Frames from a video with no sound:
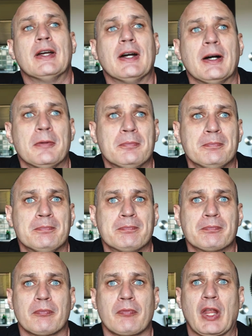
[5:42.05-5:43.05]

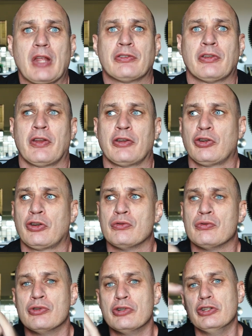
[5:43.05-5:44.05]
so that you
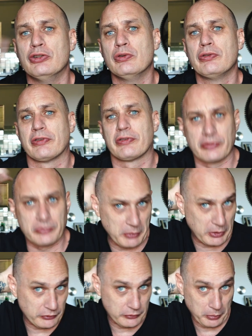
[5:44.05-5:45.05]
can reuse this as
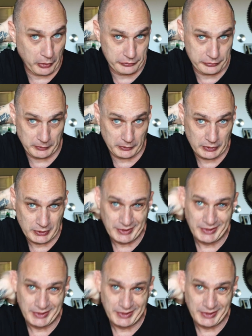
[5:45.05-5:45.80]
much as possible.